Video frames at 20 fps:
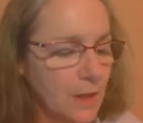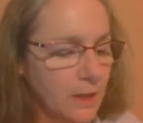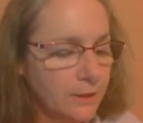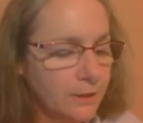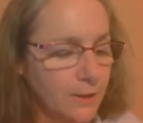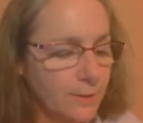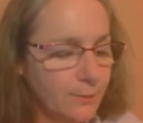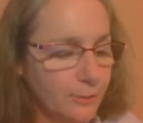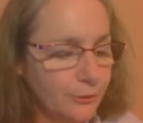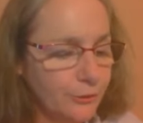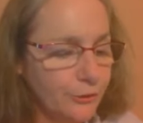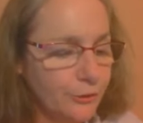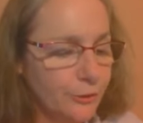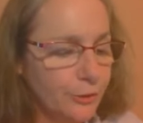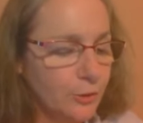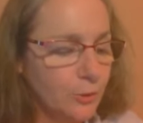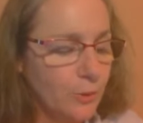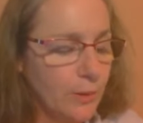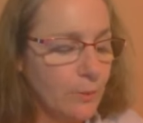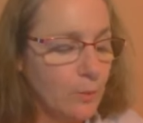Number
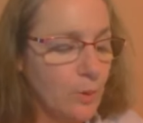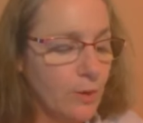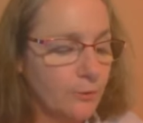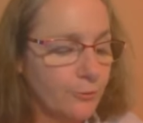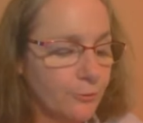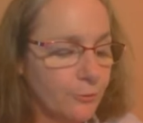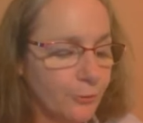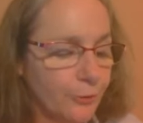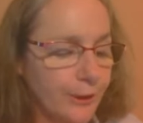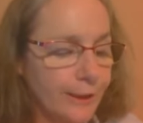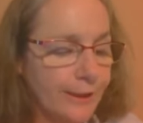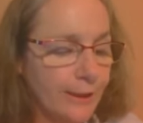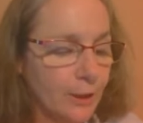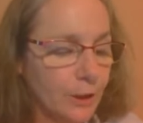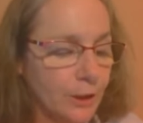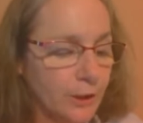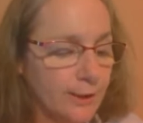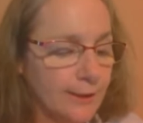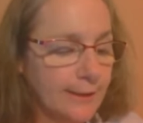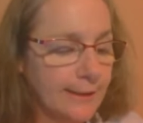2, we want free
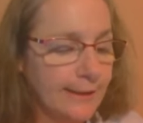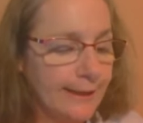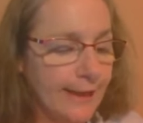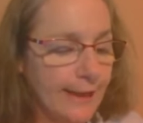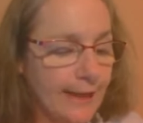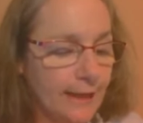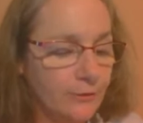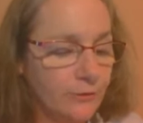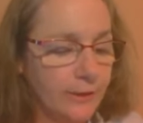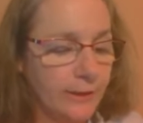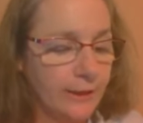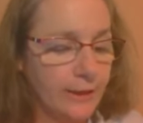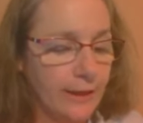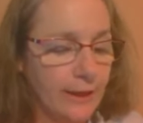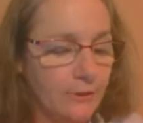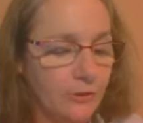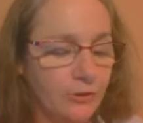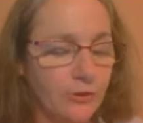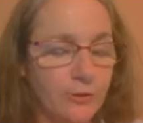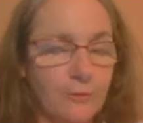early
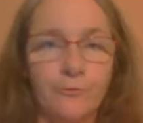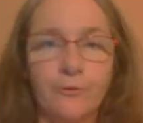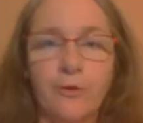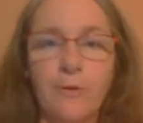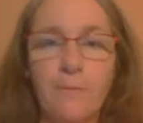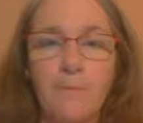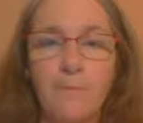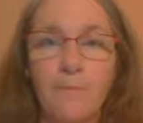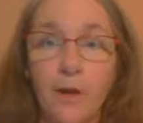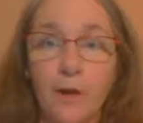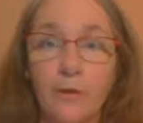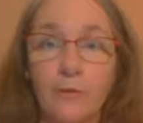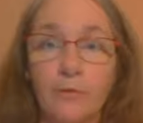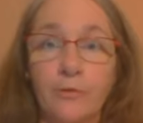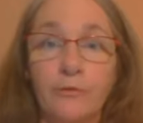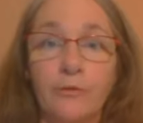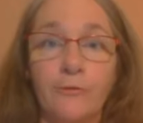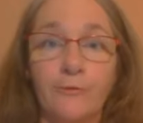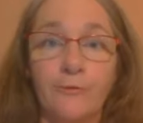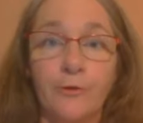education from
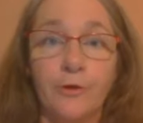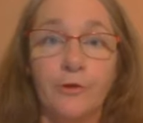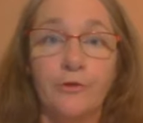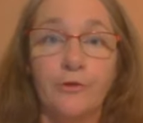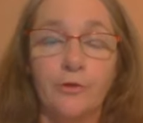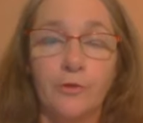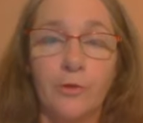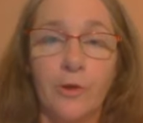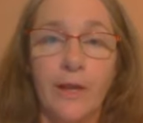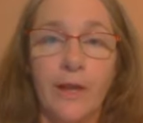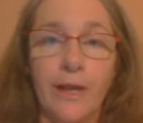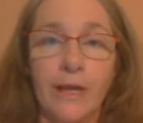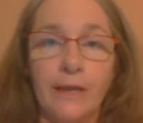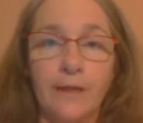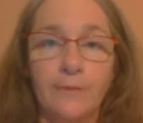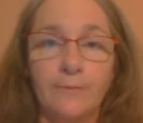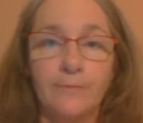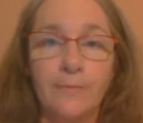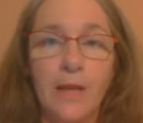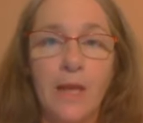birth to 1st
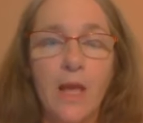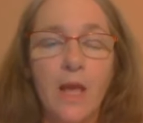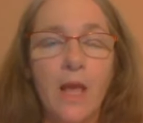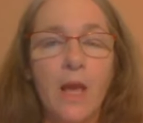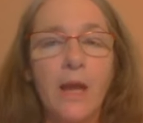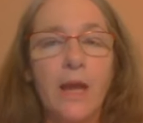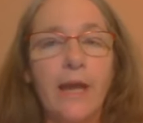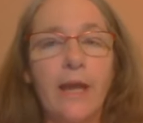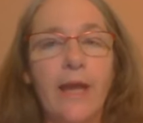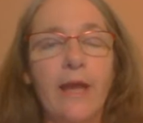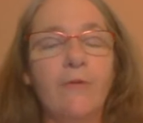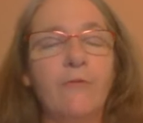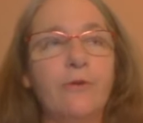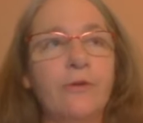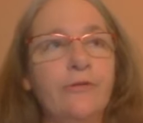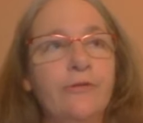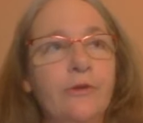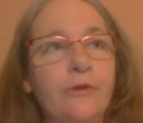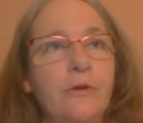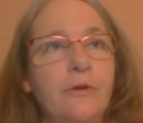grade. Every
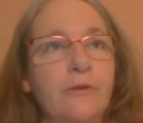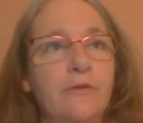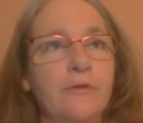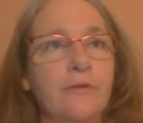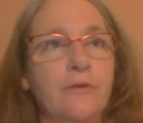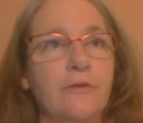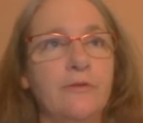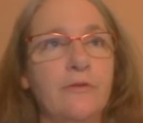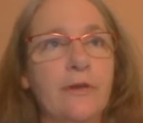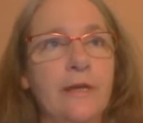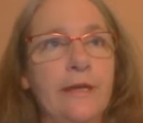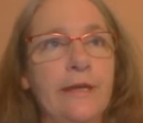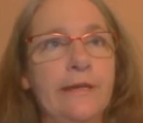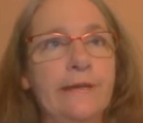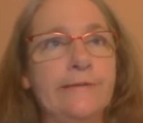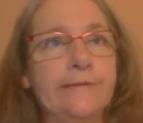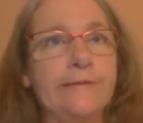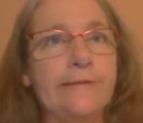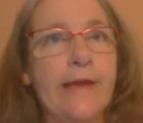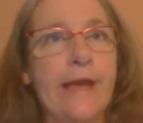Student
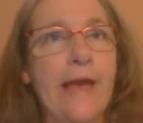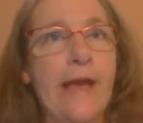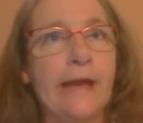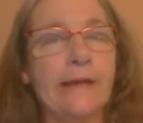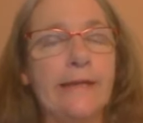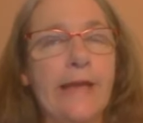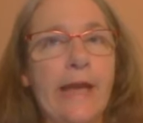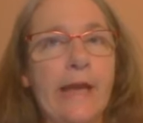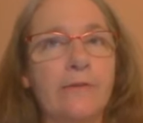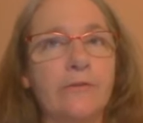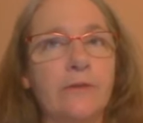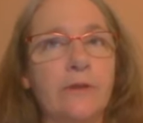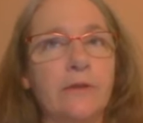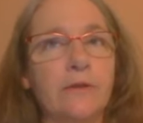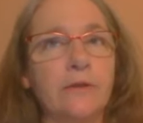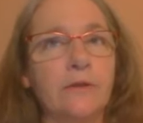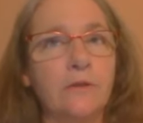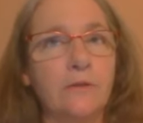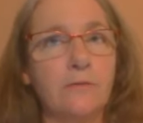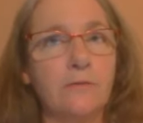Succeeds Act has
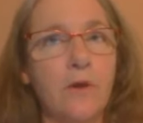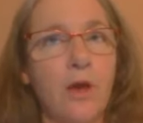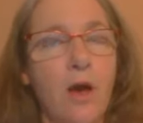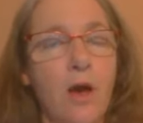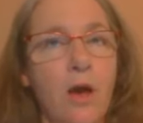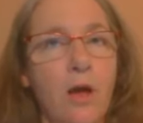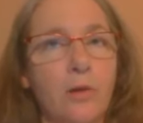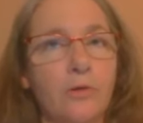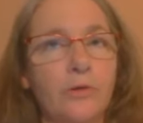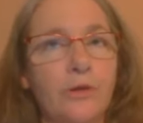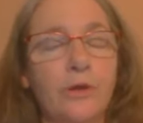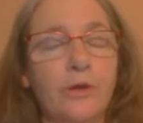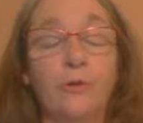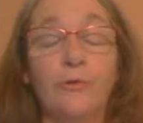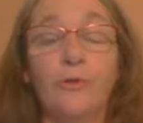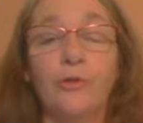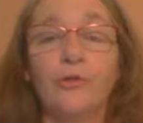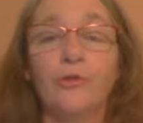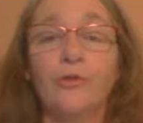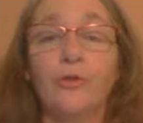it called
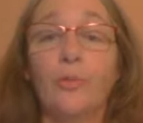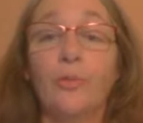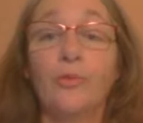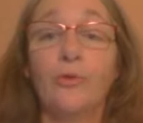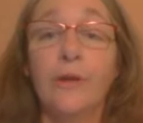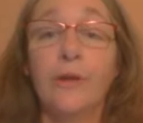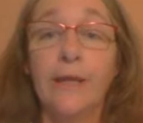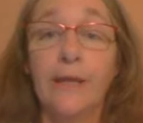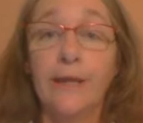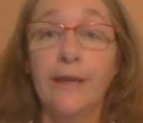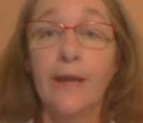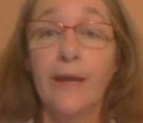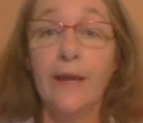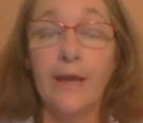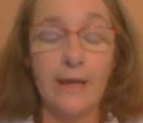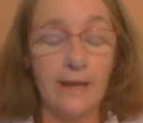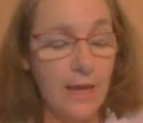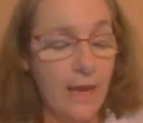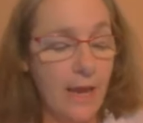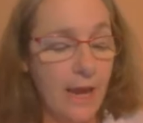Universal Pre-K,
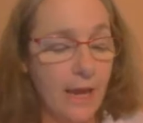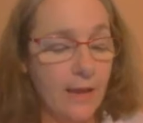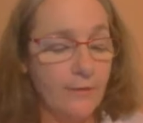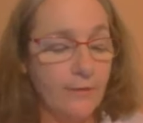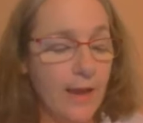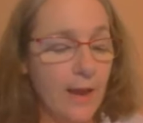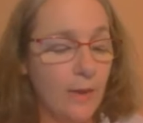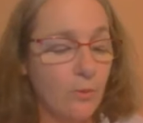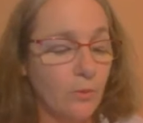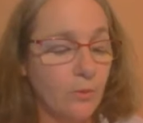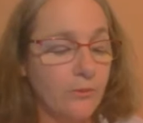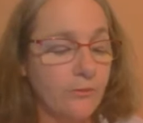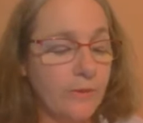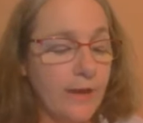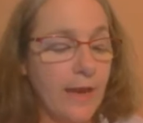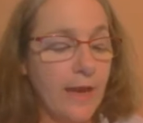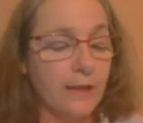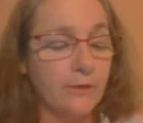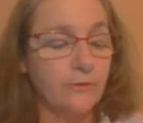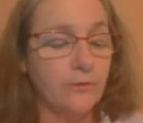and that was
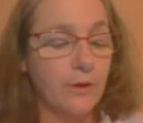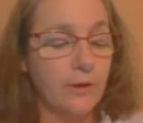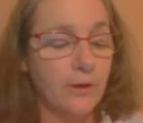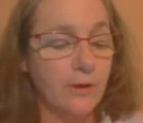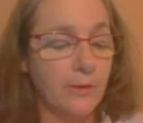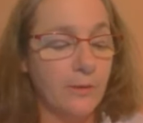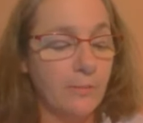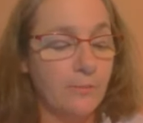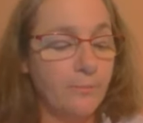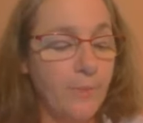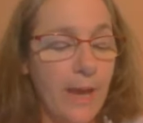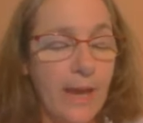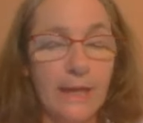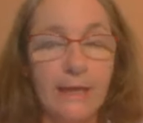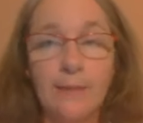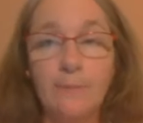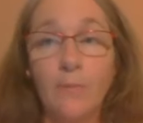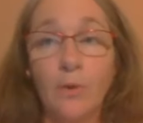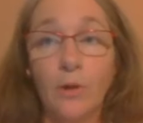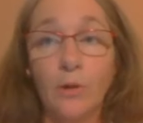at
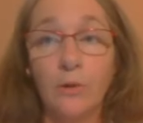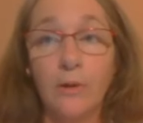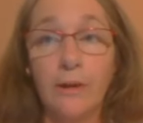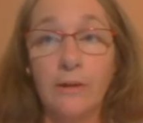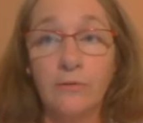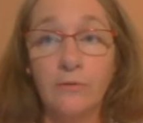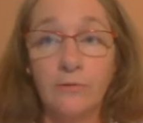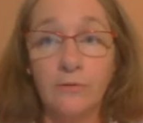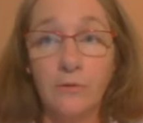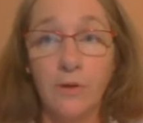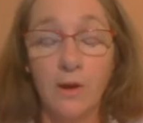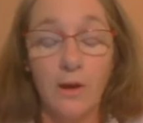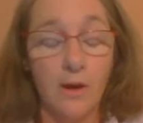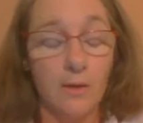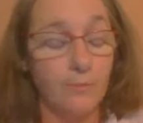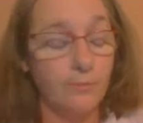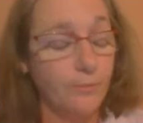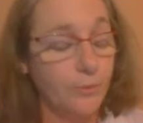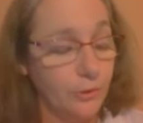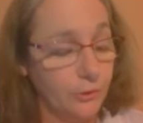Patty Murray's
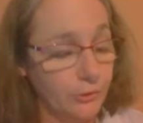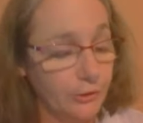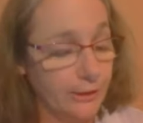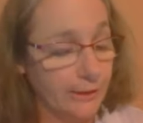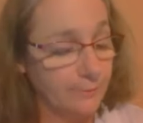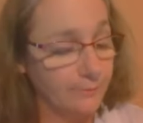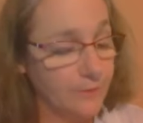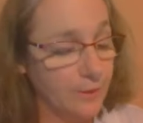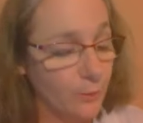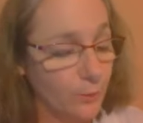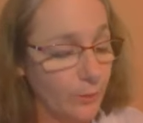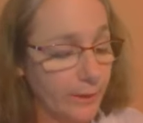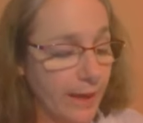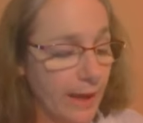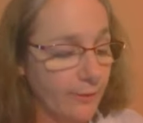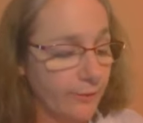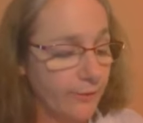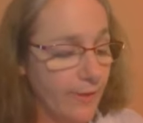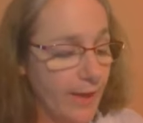pushing that we got